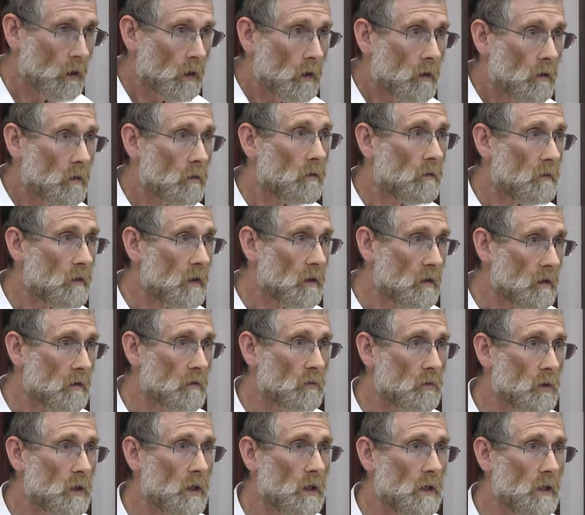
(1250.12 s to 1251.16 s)
So this is
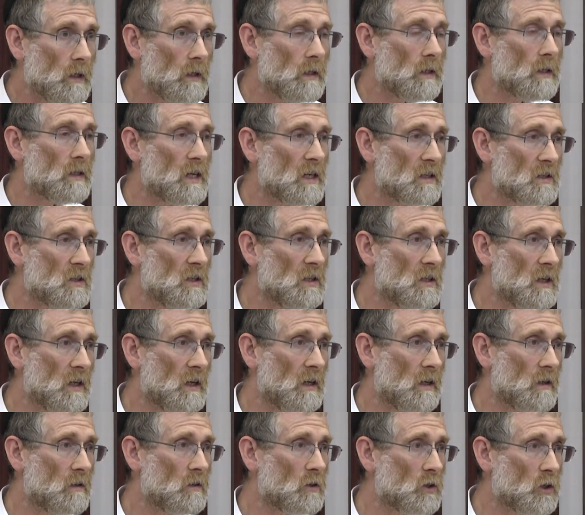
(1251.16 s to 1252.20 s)
really
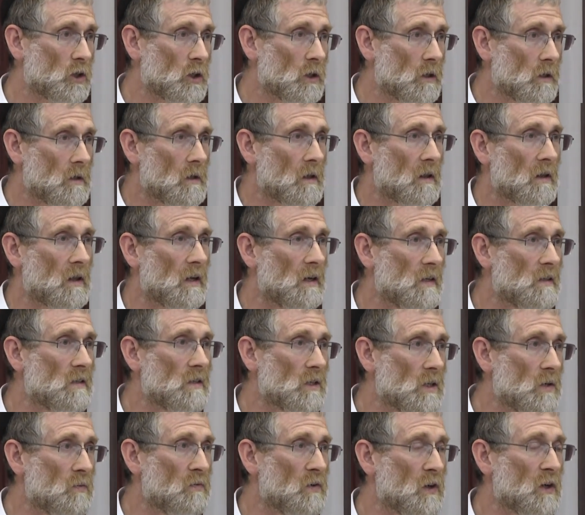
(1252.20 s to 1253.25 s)
cutting-edge
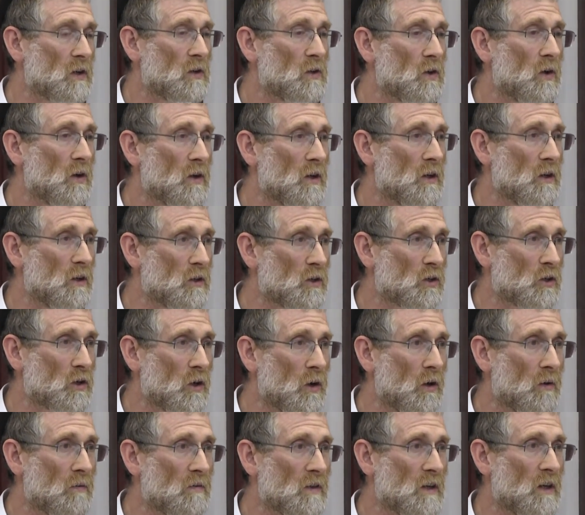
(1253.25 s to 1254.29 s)
scientific knowledge
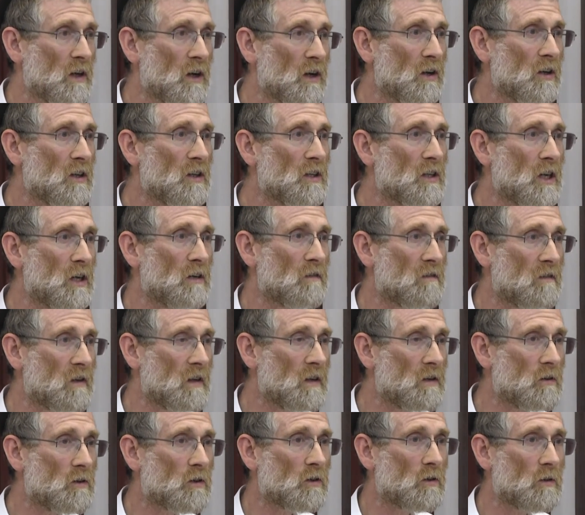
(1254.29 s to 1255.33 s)
of the early 9th
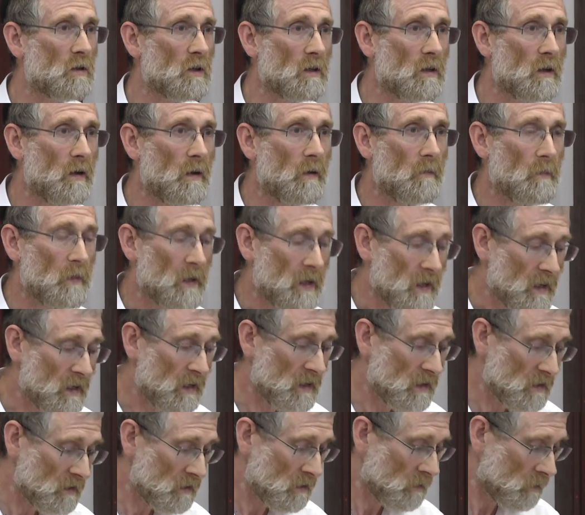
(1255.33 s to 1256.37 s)
century
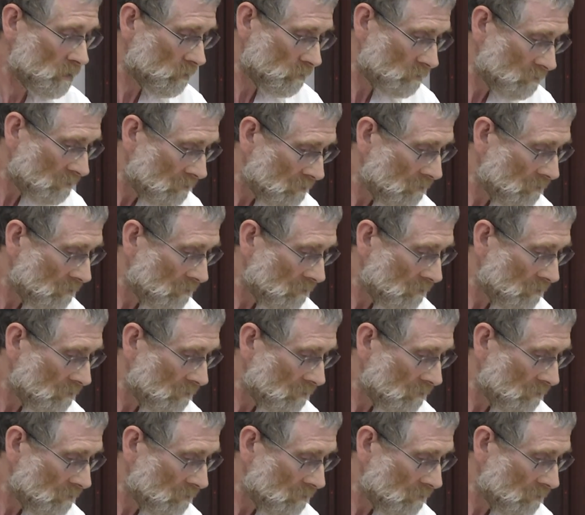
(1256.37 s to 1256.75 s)
in